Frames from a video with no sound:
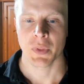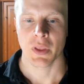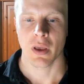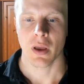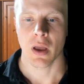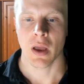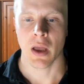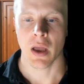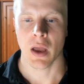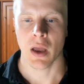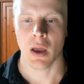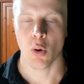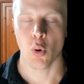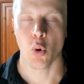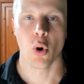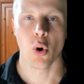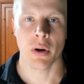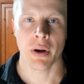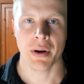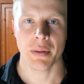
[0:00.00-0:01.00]
Uh,
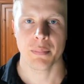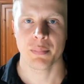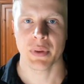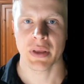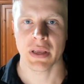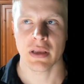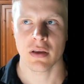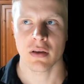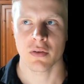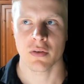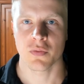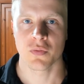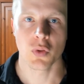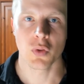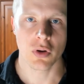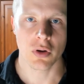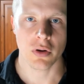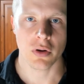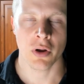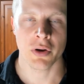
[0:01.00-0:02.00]
or being
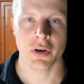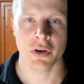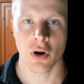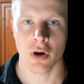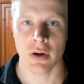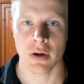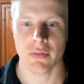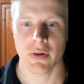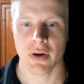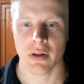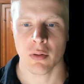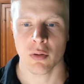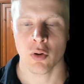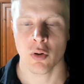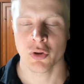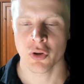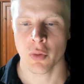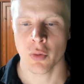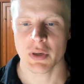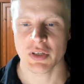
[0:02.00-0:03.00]
full on your liver
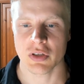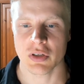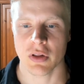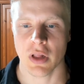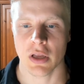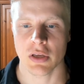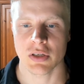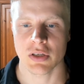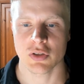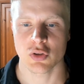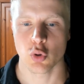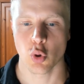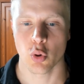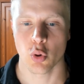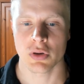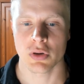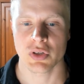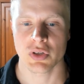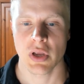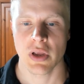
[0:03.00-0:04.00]
on your muscle glycogen
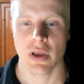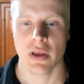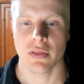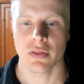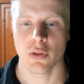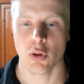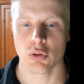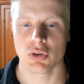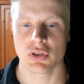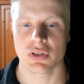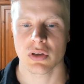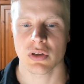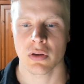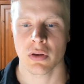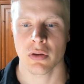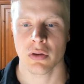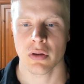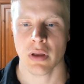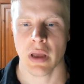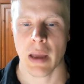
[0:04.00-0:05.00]
stores those
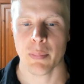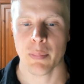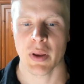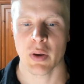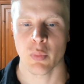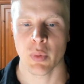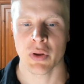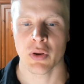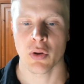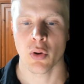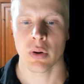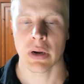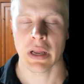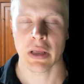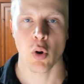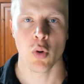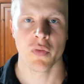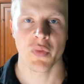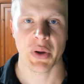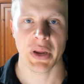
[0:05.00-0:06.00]
happen when you're
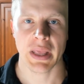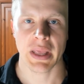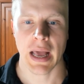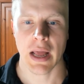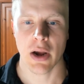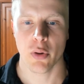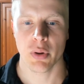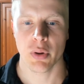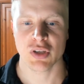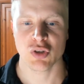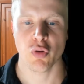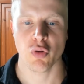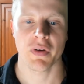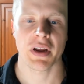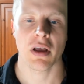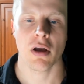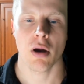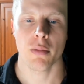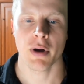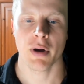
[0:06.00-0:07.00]
like overeating calories
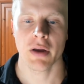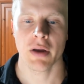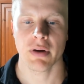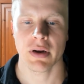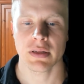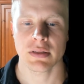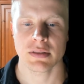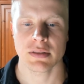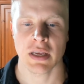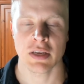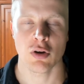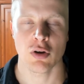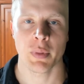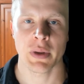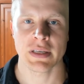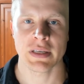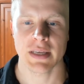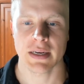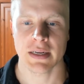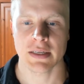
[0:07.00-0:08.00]
overeating carbohydrates and you're
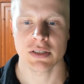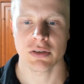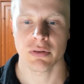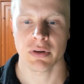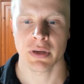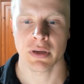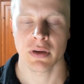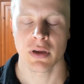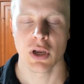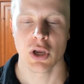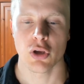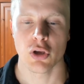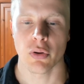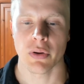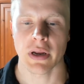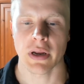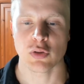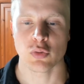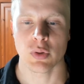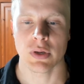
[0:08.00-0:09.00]
being sedentary you're
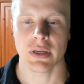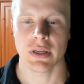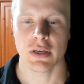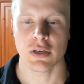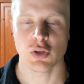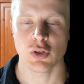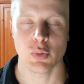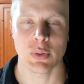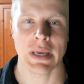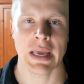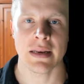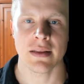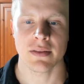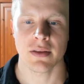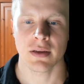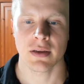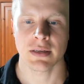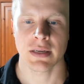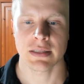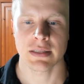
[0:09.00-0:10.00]
not really doing
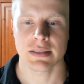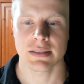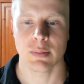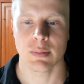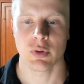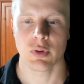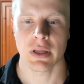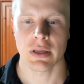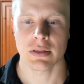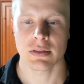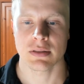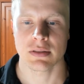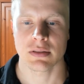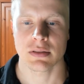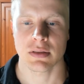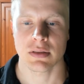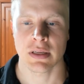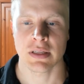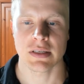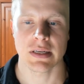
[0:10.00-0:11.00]
anything that
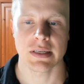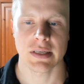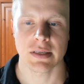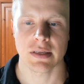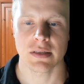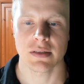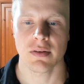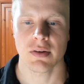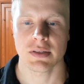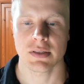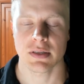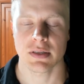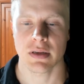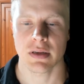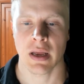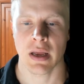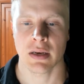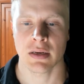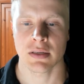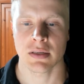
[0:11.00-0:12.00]
stimulates insulin sensitivity
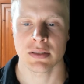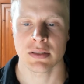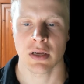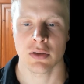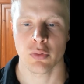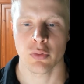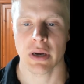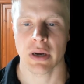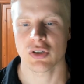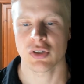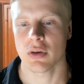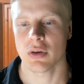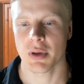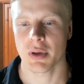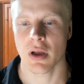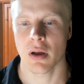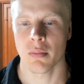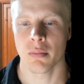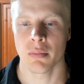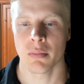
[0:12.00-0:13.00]
and uh, you actually
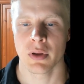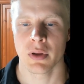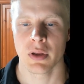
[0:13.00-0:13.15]
become